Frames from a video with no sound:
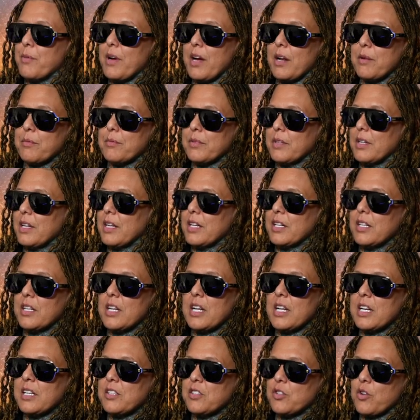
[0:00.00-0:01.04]
a bad be.
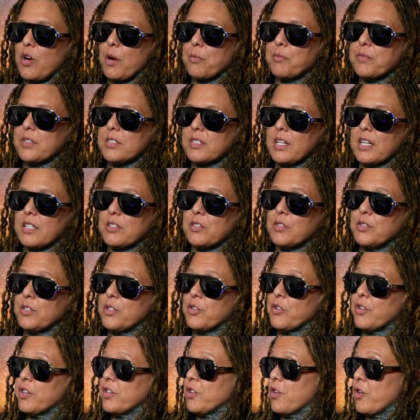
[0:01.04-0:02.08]
and so I'm just like, dude,
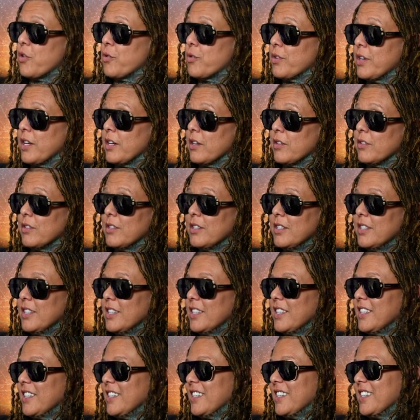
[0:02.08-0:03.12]
you're in your own hell.
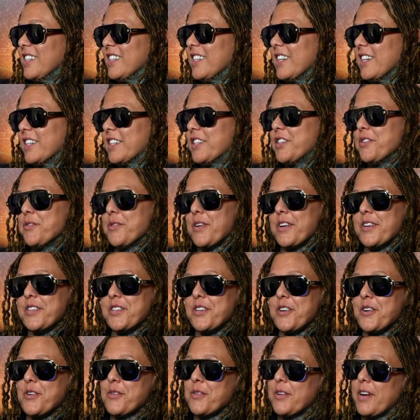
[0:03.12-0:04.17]
Yeah. Like you are in
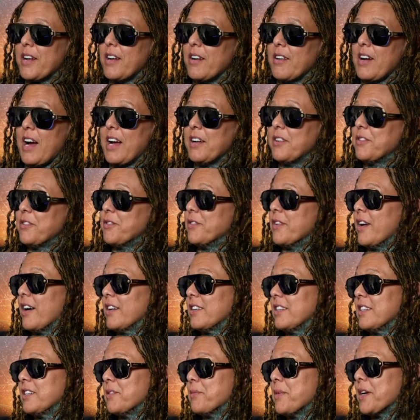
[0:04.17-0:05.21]
your own hell. I do not
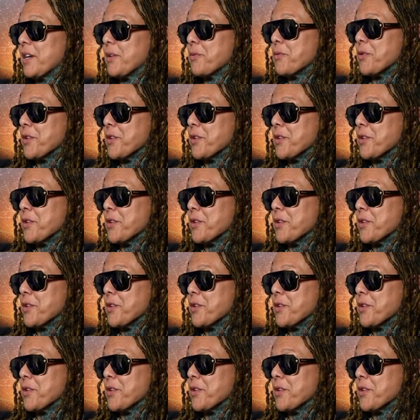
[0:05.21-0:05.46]
need to make it